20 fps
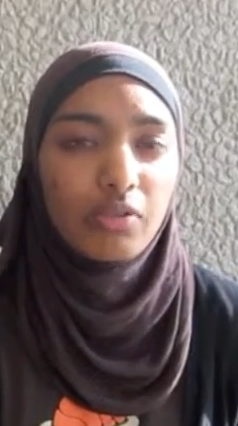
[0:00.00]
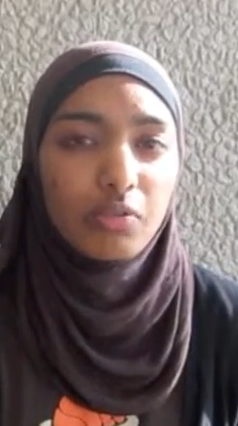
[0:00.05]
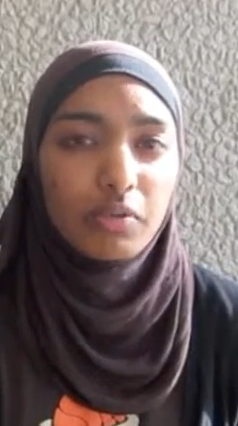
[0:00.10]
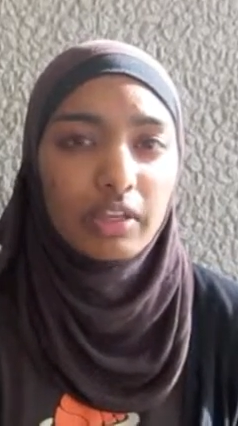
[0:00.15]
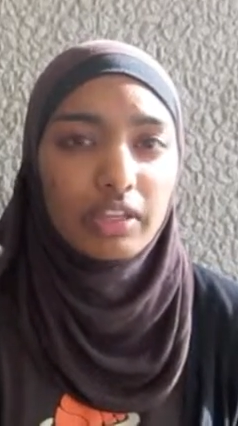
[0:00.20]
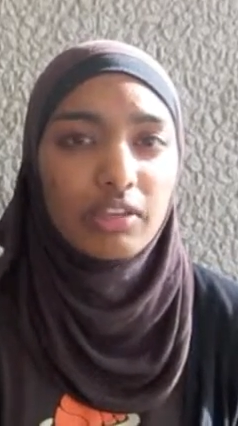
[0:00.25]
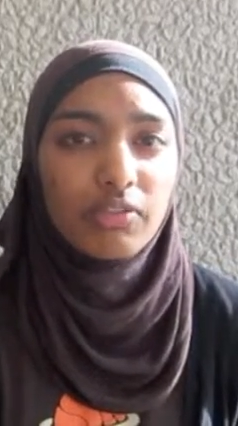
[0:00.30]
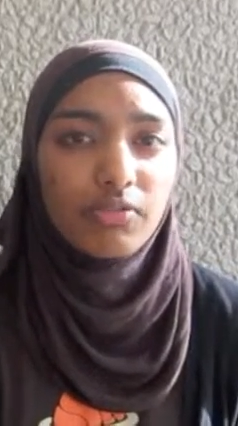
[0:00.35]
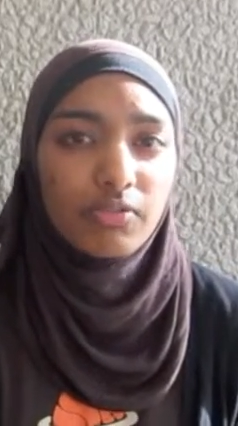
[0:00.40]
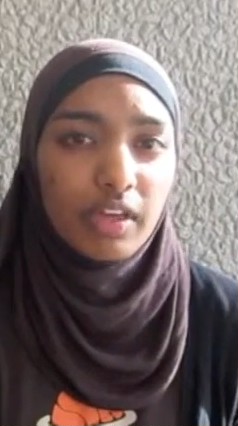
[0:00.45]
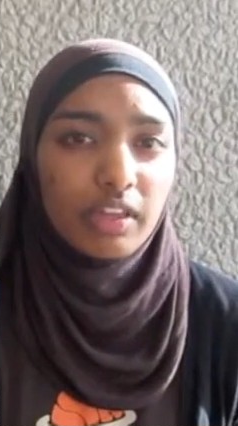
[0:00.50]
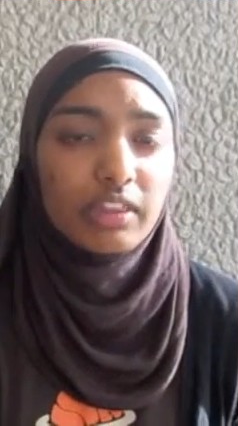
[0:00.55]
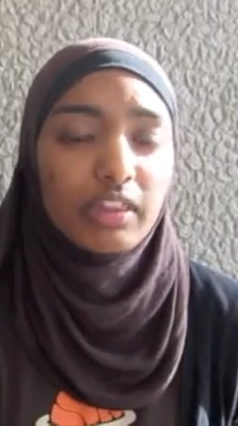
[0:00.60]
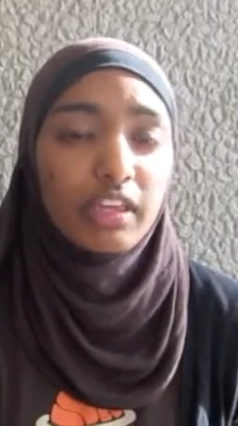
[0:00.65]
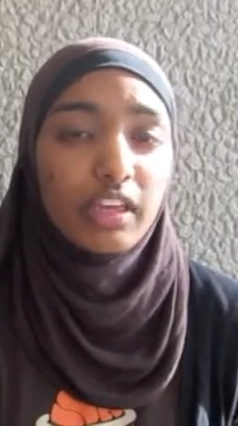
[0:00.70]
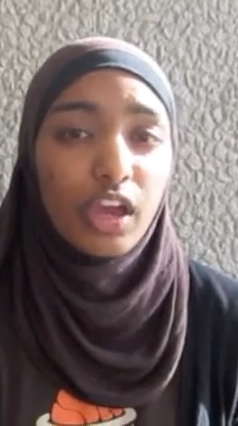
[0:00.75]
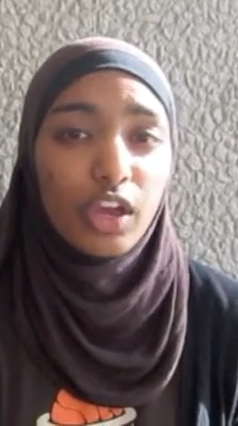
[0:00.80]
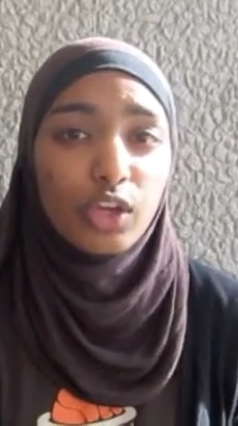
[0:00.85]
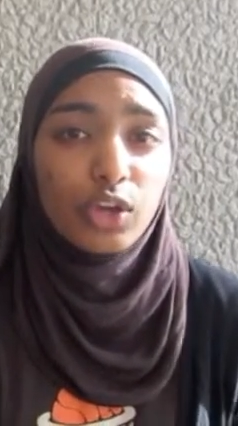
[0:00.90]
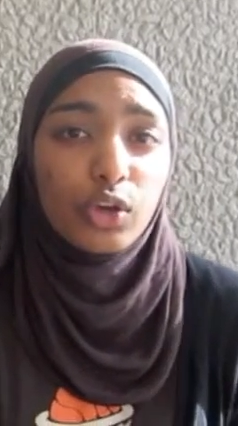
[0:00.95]
really felt
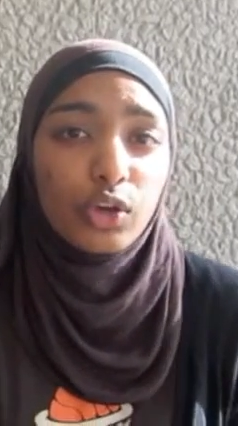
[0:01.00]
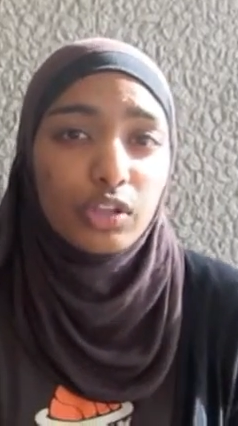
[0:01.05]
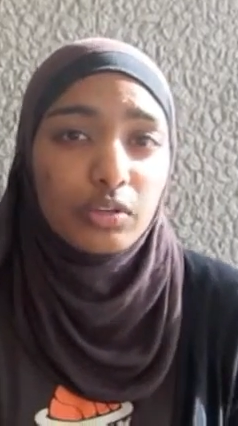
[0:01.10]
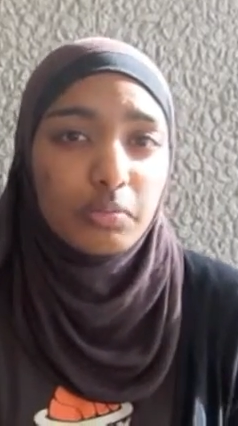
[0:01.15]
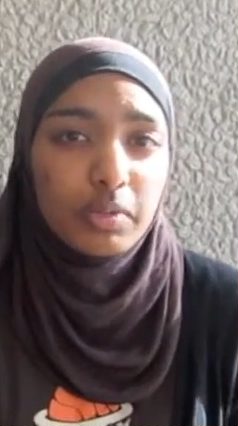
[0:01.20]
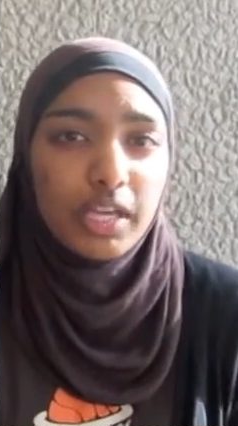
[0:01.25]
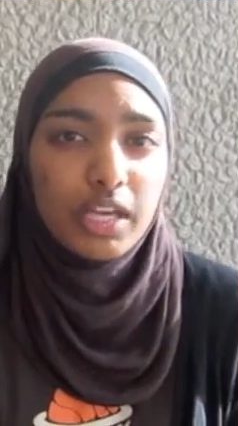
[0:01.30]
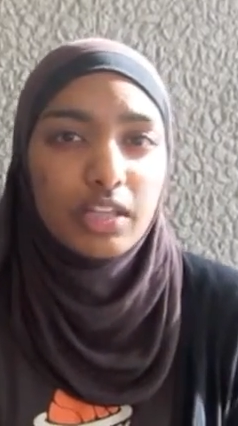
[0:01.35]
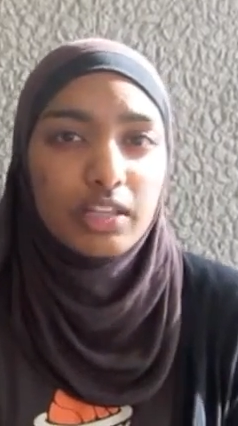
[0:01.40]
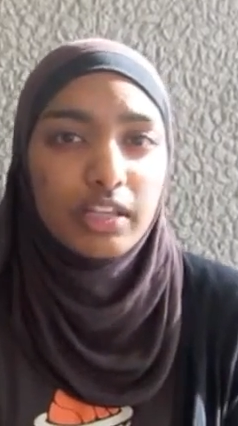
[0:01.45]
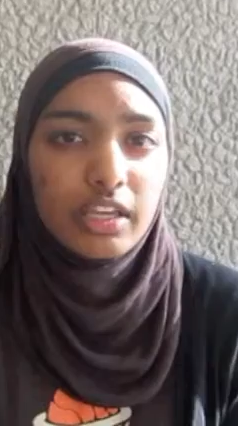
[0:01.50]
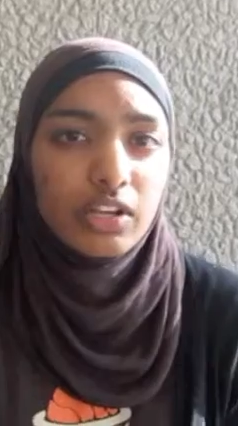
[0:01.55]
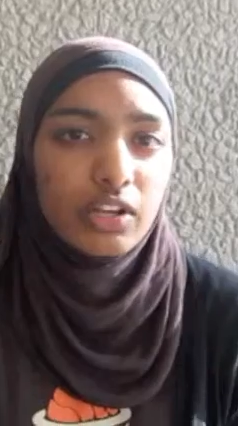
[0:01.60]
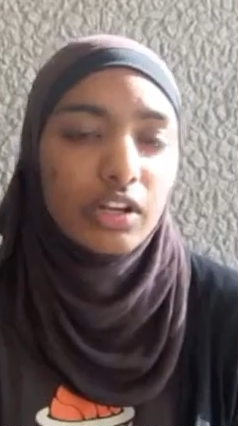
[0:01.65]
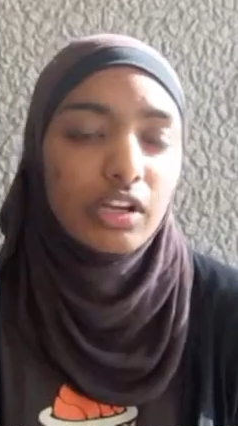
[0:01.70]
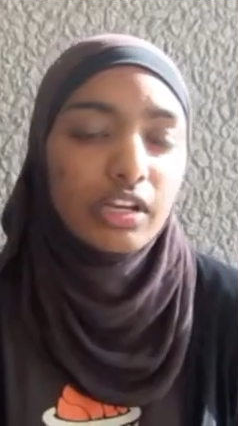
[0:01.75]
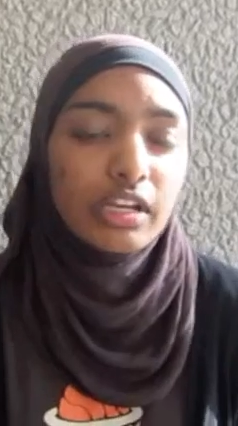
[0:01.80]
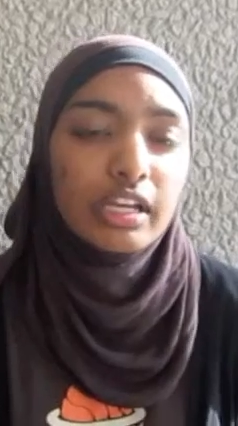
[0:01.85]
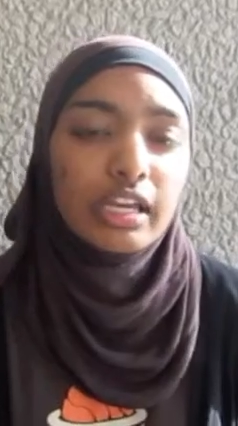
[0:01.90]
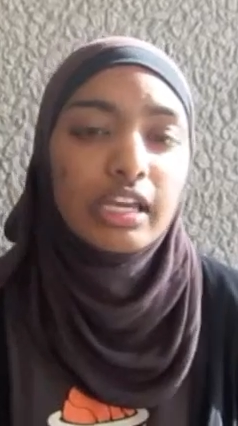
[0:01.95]
like I could be a
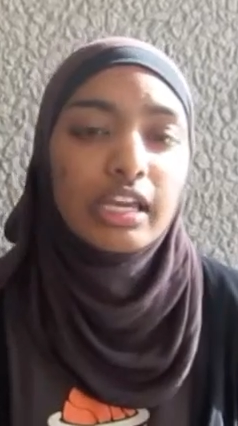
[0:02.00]
leader